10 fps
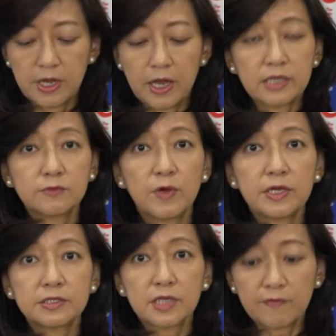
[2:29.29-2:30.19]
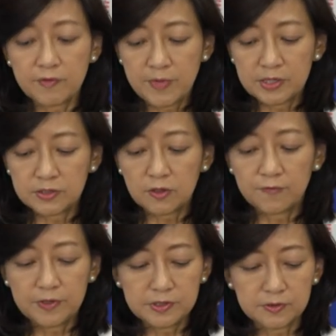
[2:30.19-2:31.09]
as well as government
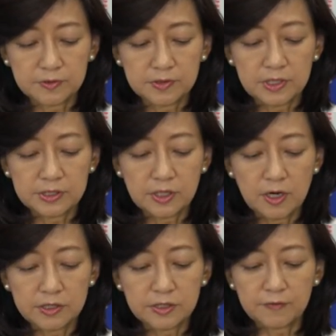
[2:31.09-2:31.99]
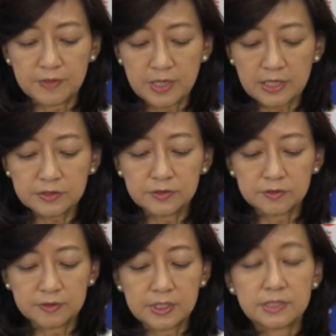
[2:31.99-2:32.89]
officials in charge of the National
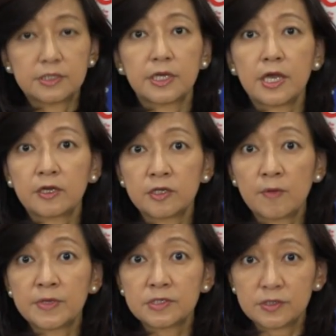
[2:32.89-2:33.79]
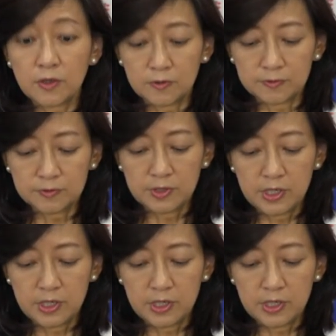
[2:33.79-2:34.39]
Strategic Economic Zone,